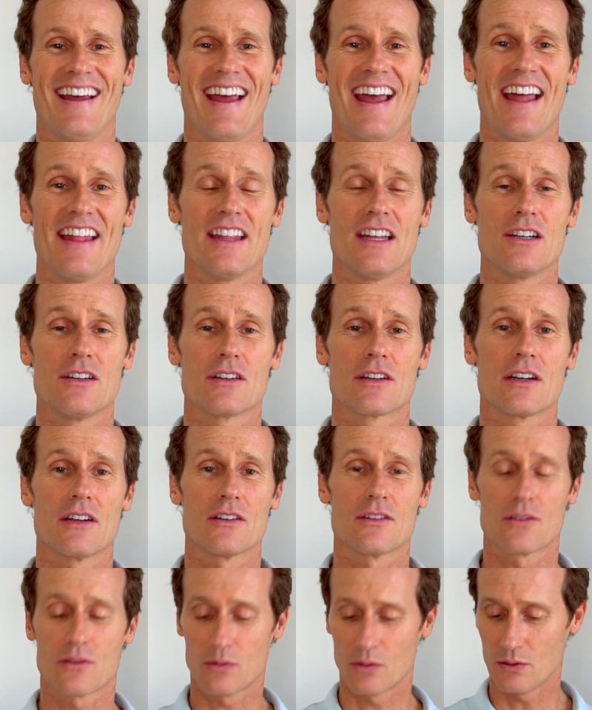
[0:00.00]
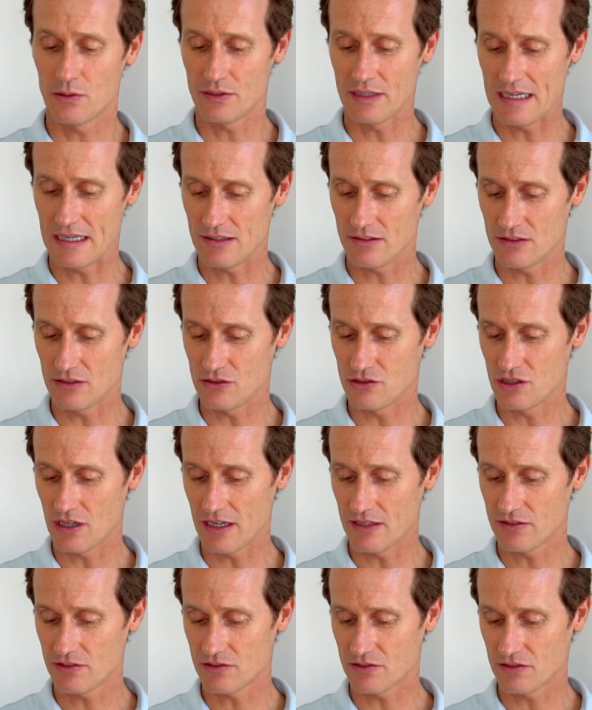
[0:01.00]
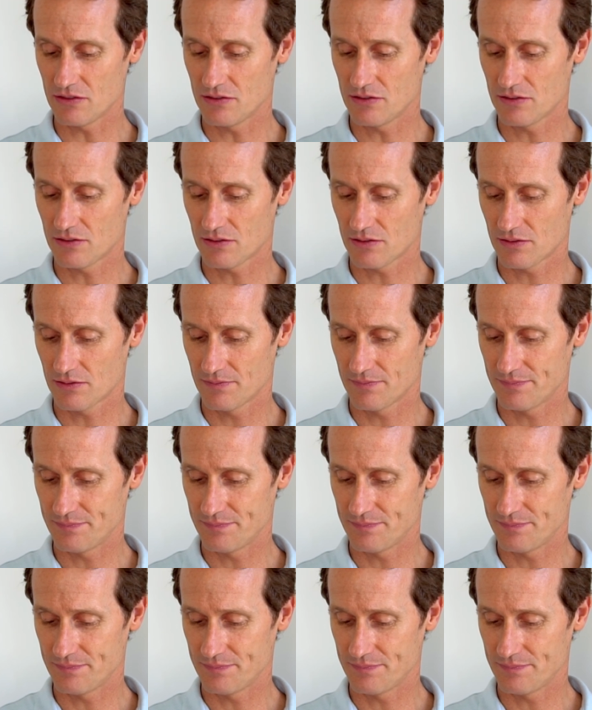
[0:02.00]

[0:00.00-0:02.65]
and then you're going to scroll down to Gestures.